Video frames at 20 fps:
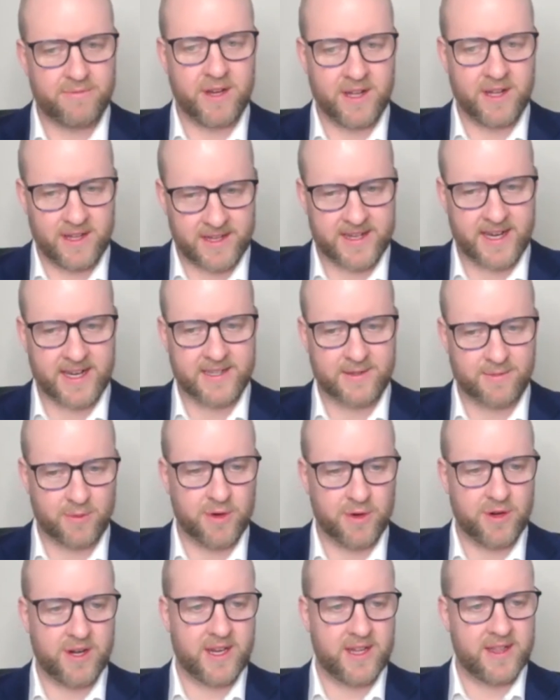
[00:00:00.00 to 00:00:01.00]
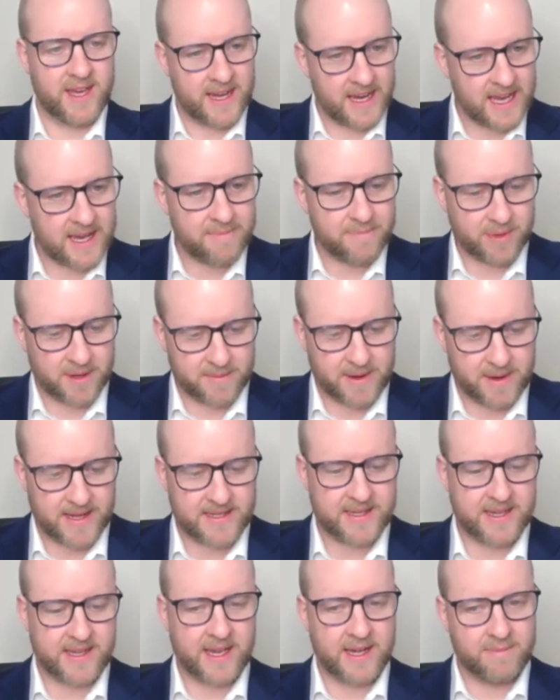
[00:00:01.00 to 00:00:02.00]
it really does work. And then
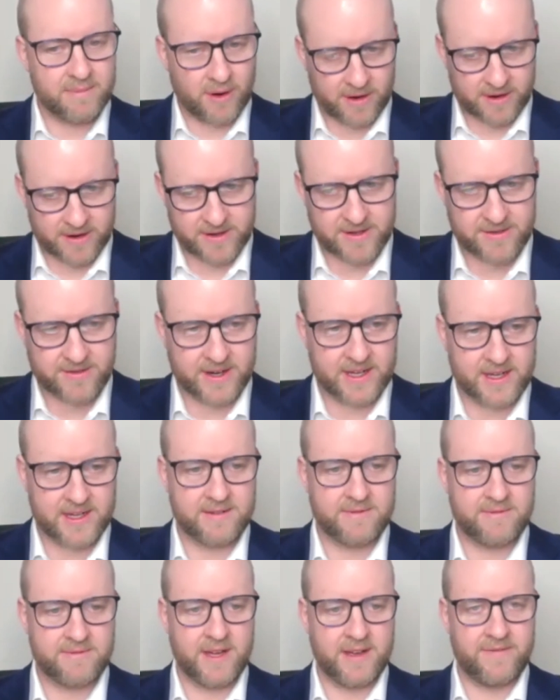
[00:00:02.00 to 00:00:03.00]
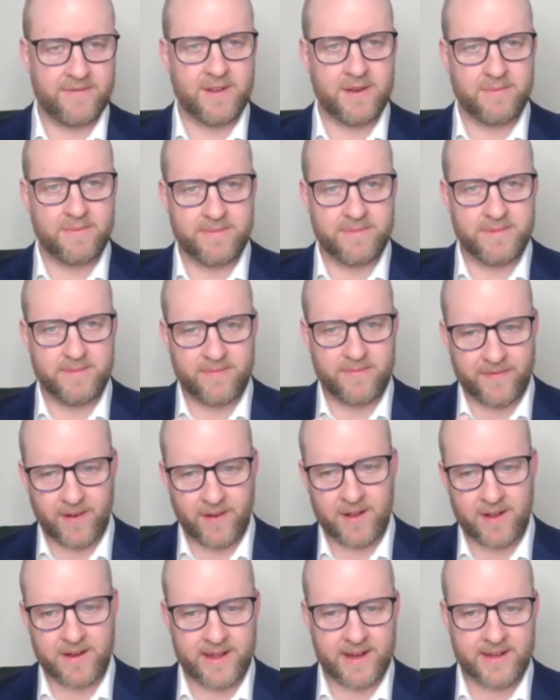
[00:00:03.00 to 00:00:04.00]
implementing and monitoring it. If you
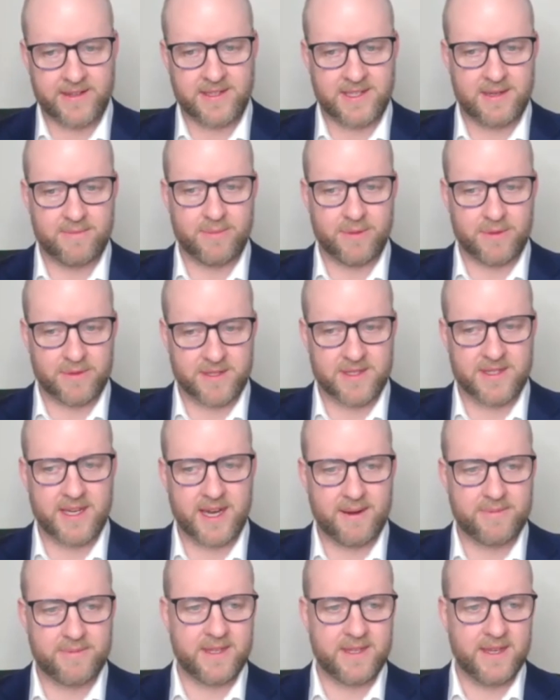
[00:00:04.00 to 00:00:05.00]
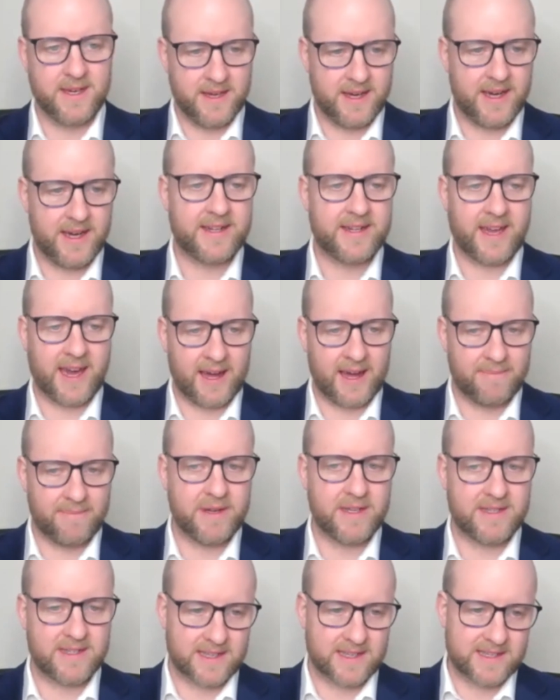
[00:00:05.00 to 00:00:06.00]
follow those simple steps, it
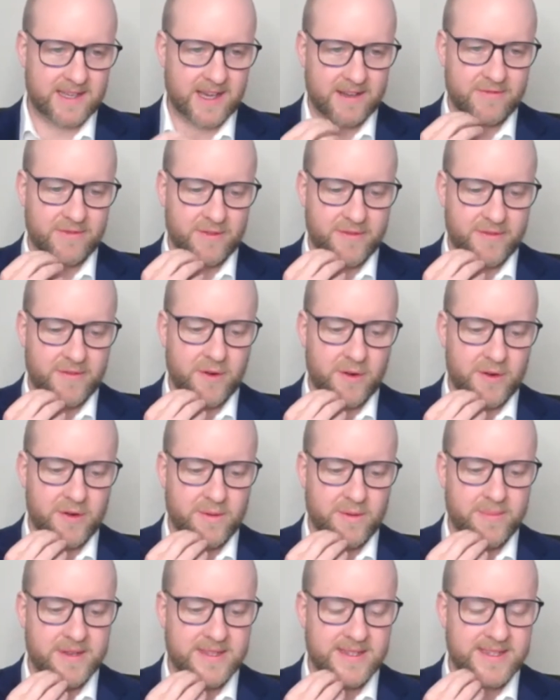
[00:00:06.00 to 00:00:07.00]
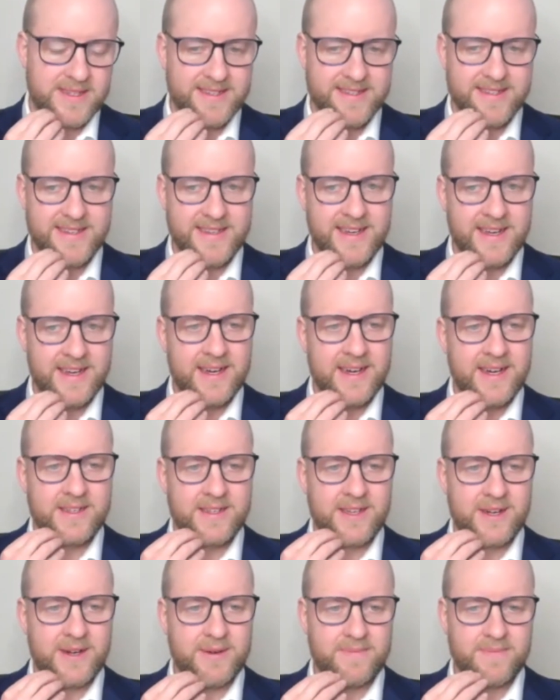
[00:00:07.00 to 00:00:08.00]
can be successful for your business.
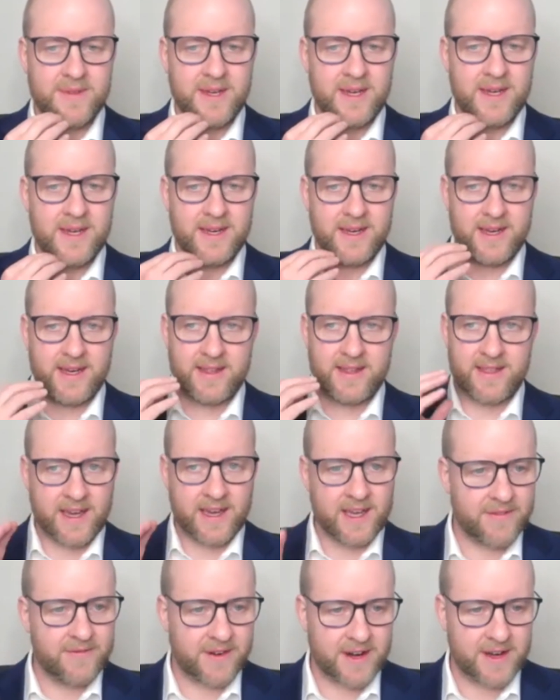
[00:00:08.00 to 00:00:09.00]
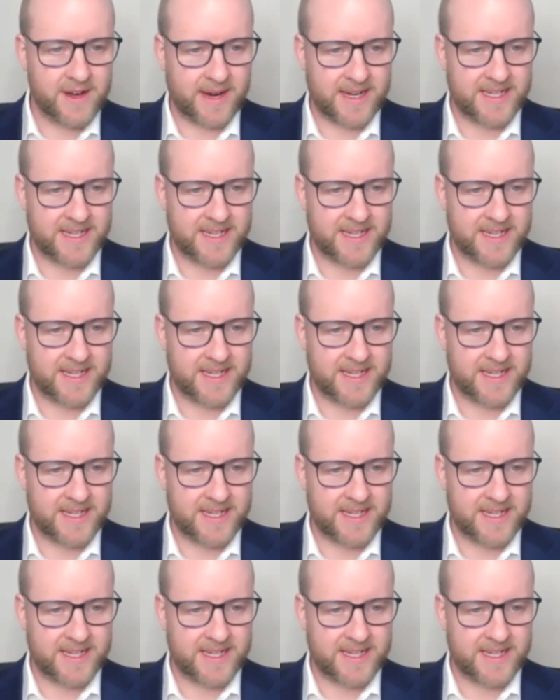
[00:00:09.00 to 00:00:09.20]
So thank you